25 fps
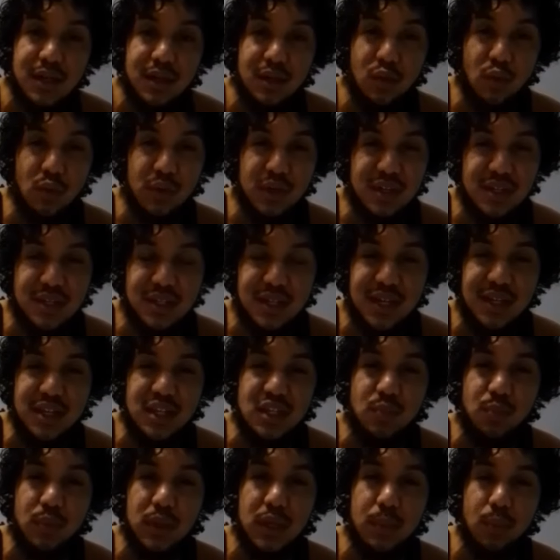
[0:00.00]
You understand
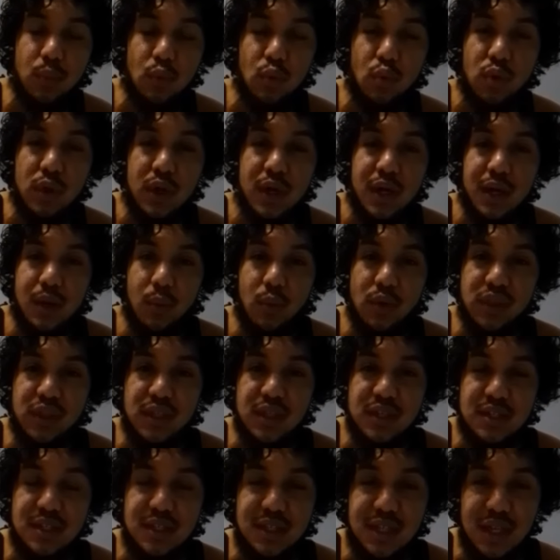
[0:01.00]
these people with
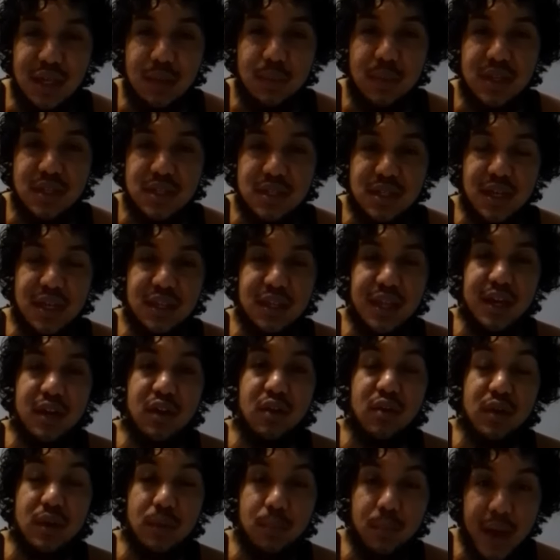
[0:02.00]
these demons that
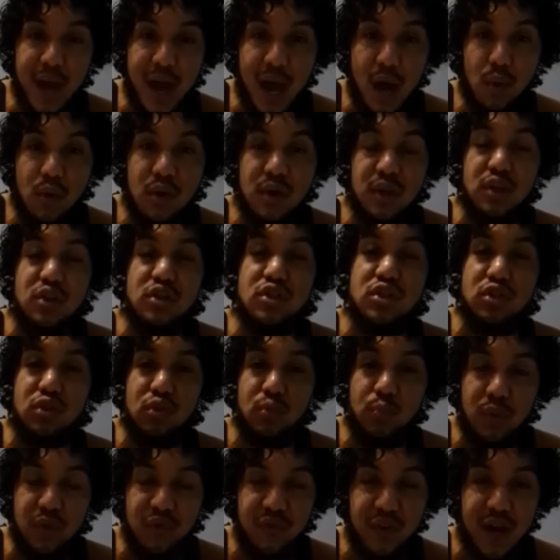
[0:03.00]
are in power, your
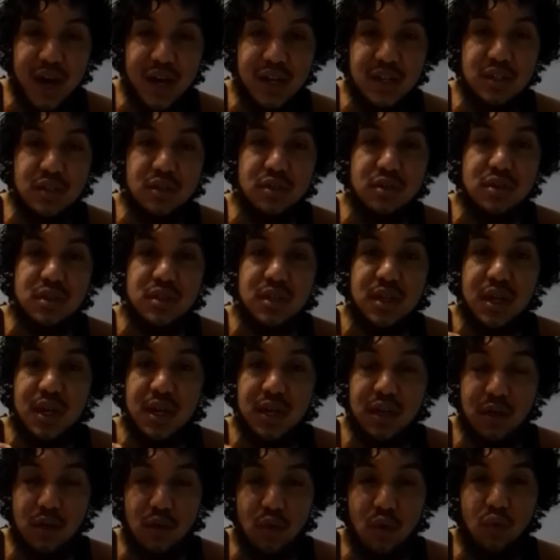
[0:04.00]
supervisors,
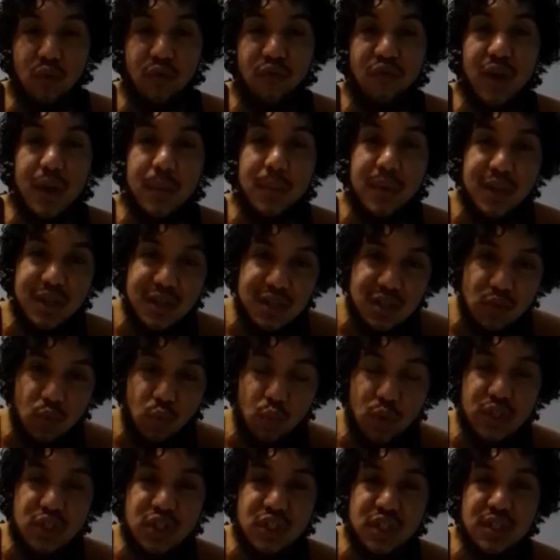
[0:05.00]
you know, feminists,
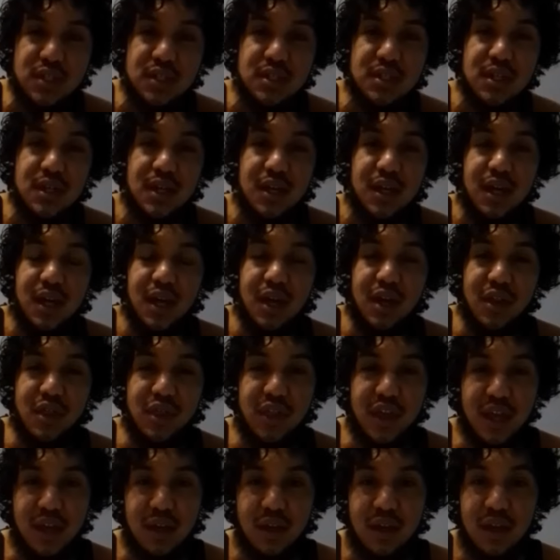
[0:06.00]
witches,
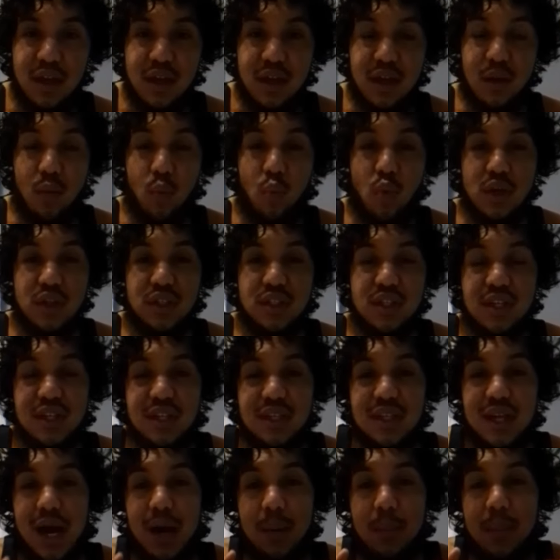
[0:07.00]
they want to
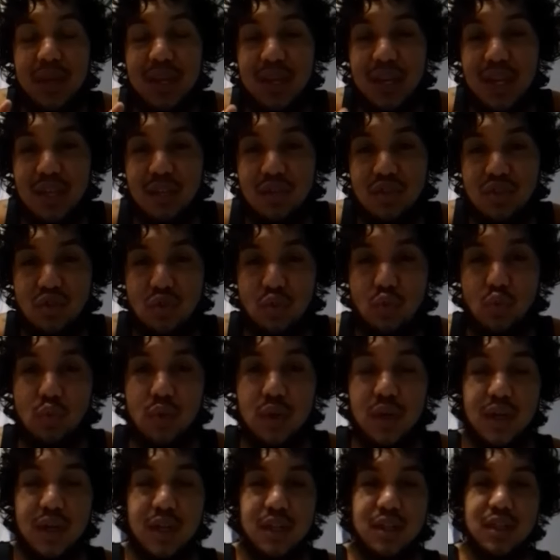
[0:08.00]
dominate you.
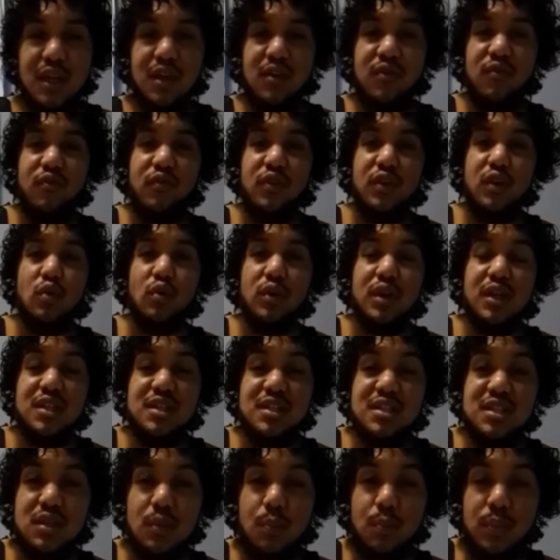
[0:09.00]
They feel
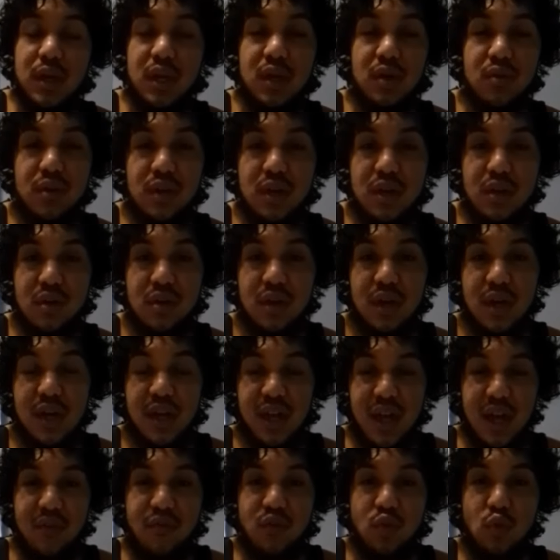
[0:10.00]
insuperior.
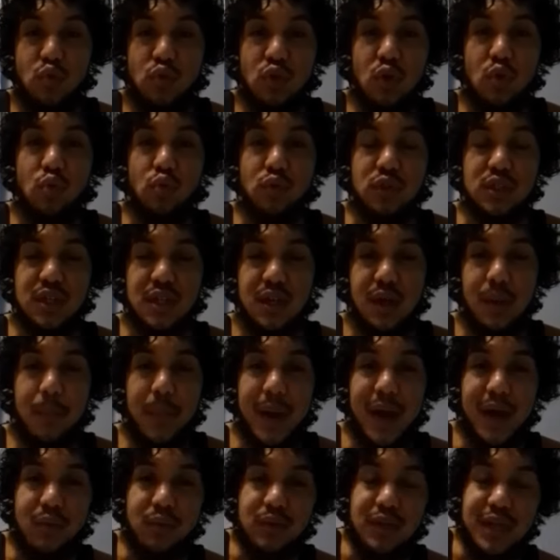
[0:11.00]
If you don't
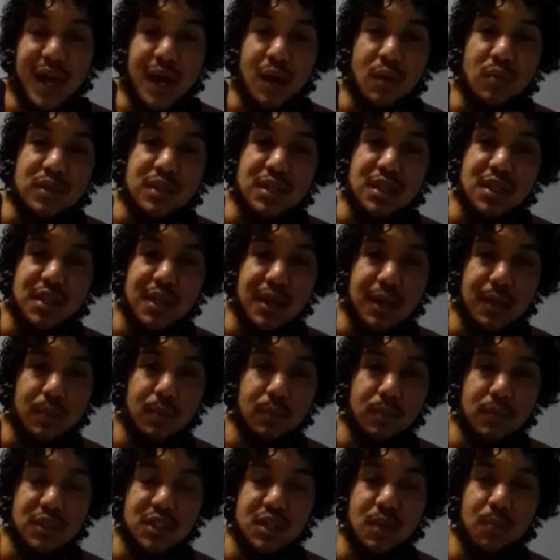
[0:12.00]
bow down to them,
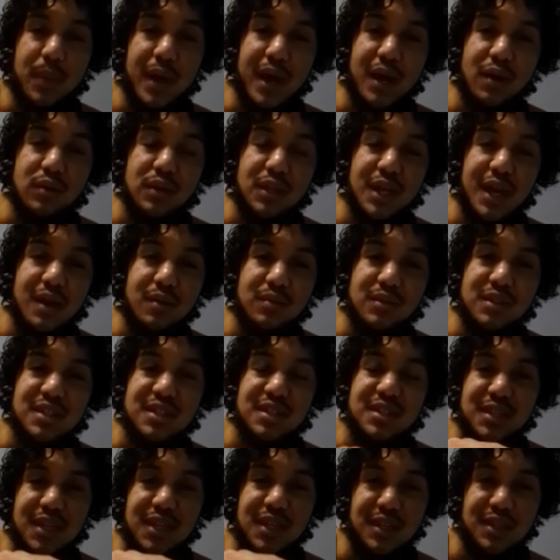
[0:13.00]
to bow down to
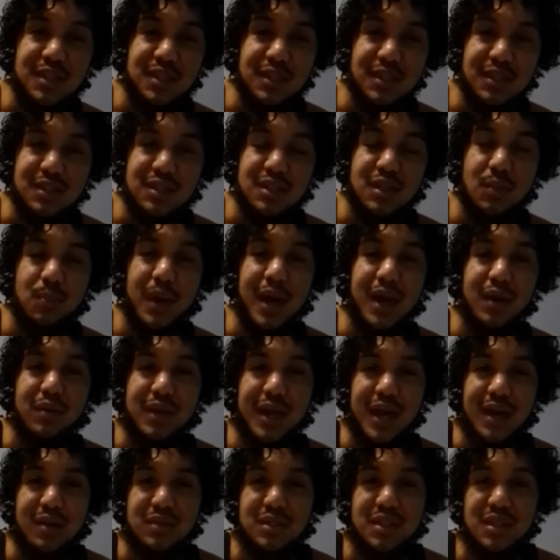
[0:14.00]
Satan, to bow
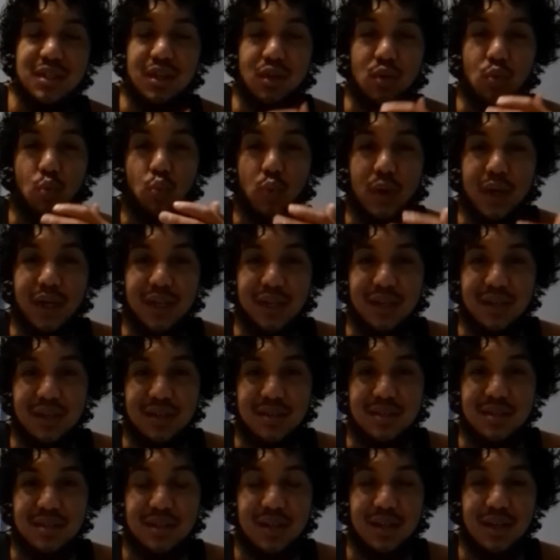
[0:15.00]
down to their
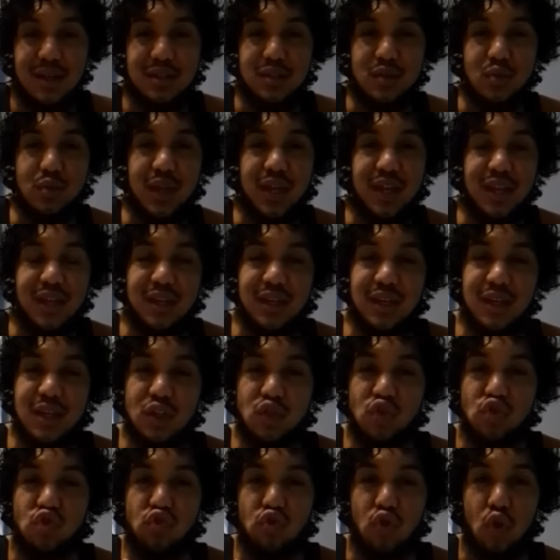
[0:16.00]
wickedness, so they can
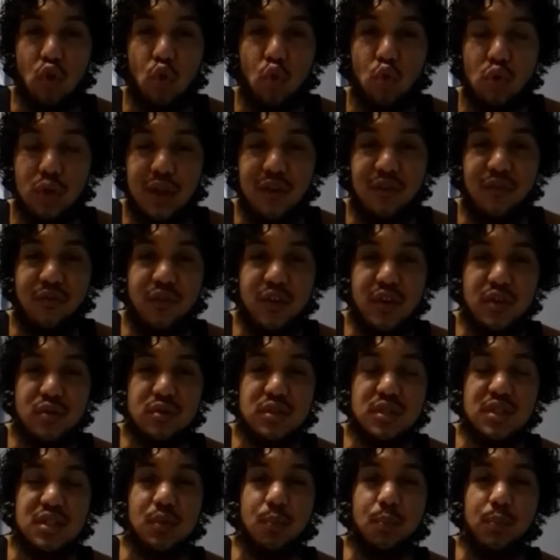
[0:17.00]
control and feel
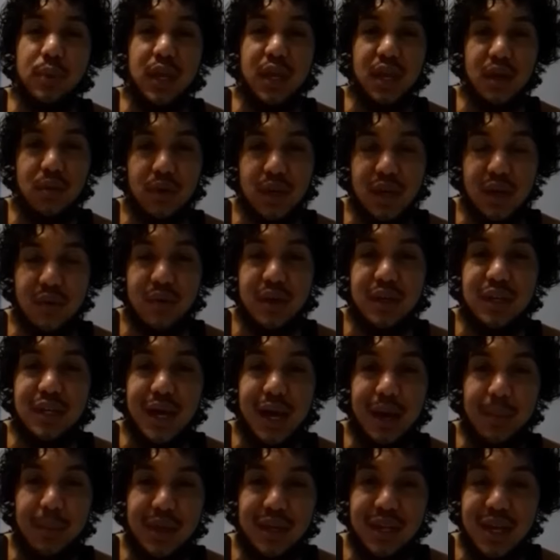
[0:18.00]
superior and
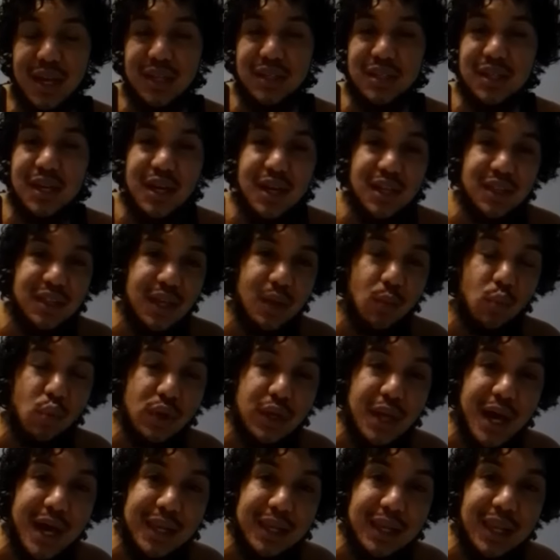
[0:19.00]
dominate, they will
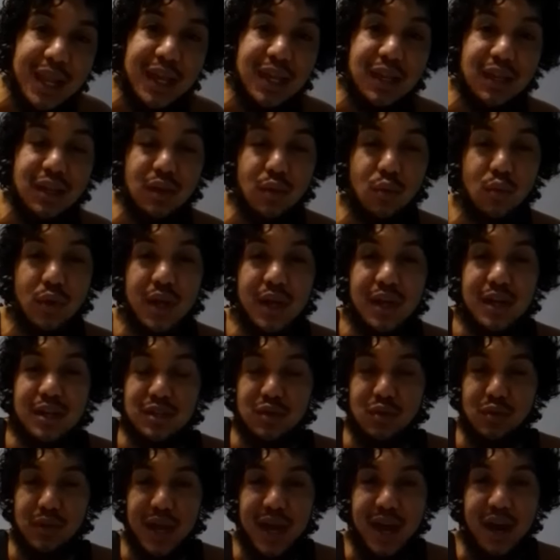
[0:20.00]
not like you.
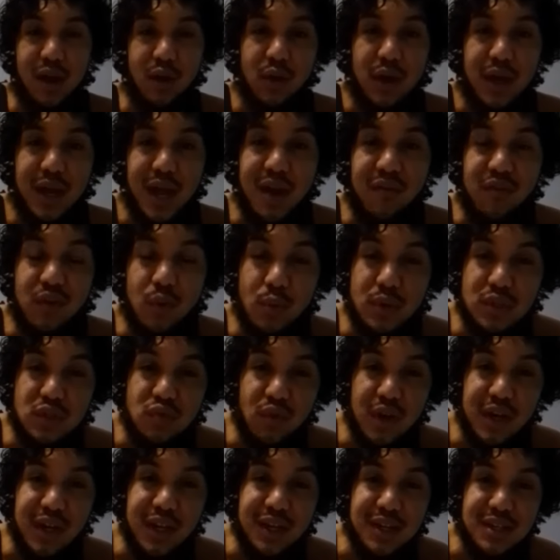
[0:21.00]
So now everyone's
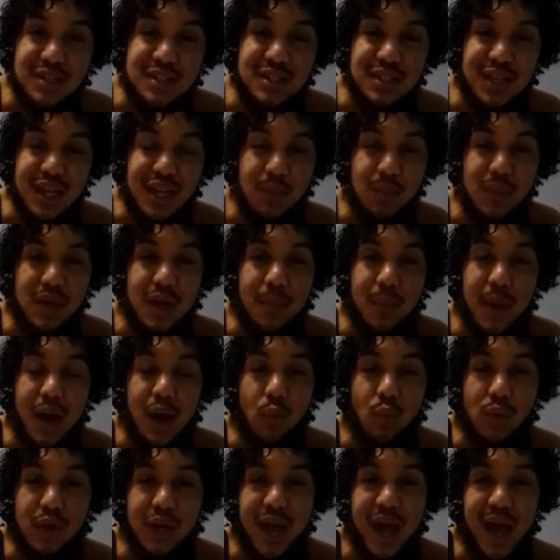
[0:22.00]
writing a statement
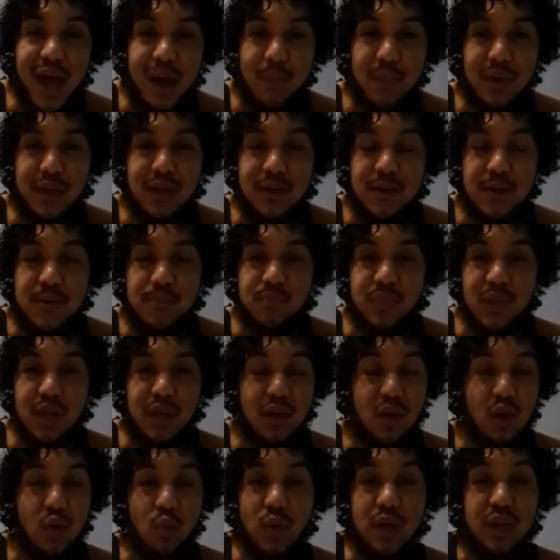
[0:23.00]
about what happened. You
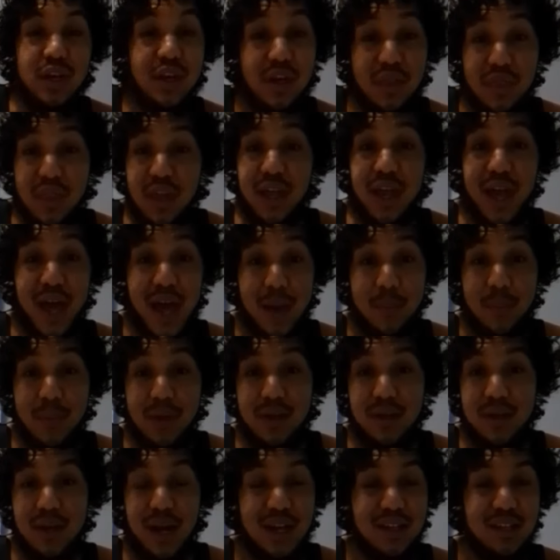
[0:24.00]
know, when nothing
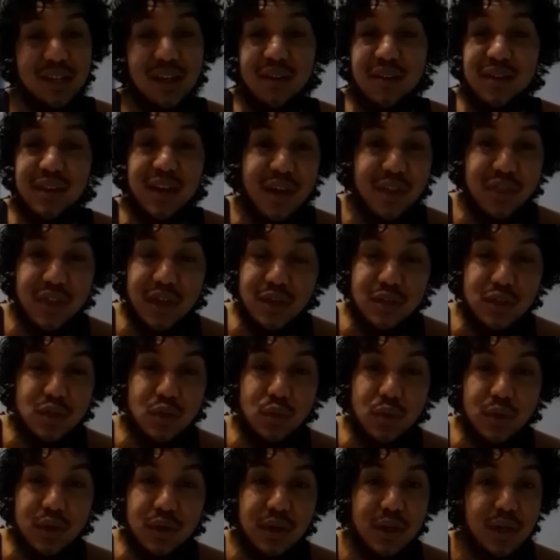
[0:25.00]
happened, I done nothing
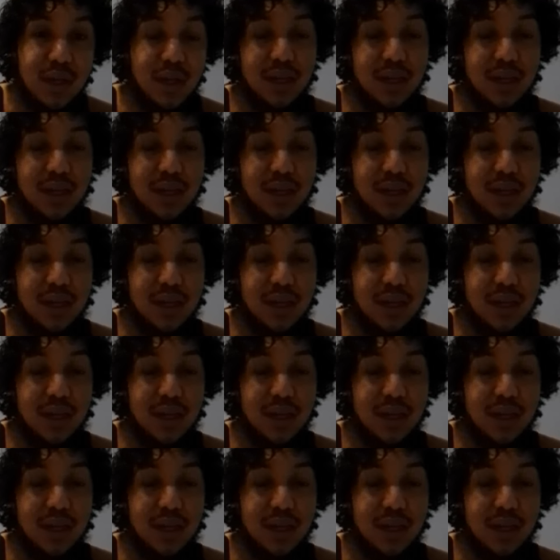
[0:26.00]
to her.